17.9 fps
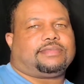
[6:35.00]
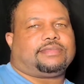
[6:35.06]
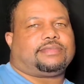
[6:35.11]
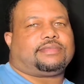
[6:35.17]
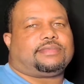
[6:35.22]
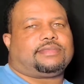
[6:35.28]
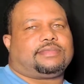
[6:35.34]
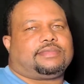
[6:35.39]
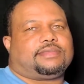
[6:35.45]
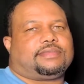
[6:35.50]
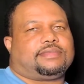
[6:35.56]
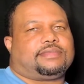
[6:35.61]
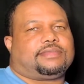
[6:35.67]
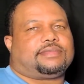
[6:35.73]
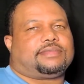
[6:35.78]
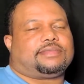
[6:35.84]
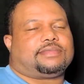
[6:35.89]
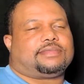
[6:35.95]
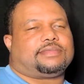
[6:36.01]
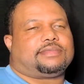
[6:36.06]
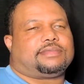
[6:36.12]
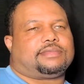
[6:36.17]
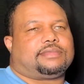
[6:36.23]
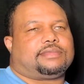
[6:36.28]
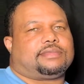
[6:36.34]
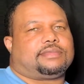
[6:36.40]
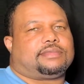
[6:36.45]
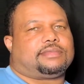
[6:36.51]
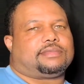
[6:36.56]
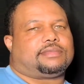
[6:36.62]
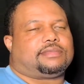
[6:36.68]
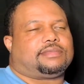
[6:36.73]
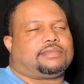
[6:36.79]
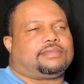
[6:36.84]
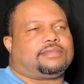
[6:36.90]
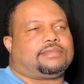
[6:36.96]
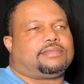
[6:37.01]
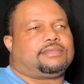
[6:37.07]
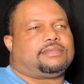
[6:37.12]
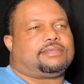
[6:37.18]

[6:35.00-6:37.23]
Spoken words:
[no speech]